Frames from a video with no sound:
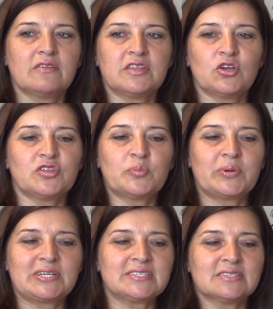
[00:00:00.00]
the other
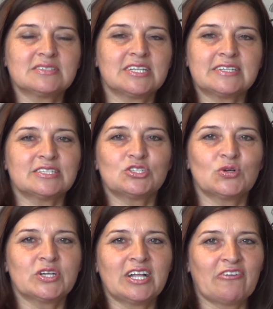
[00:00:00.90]
person doesn't
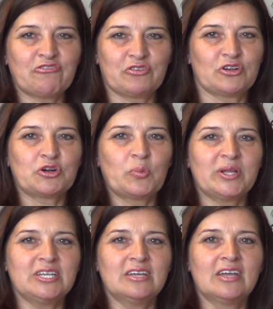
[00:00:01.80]
know enough
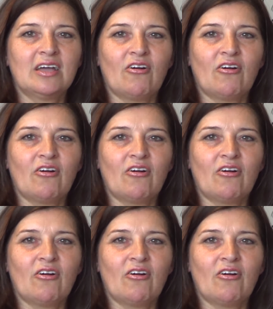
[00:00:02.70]
Romani,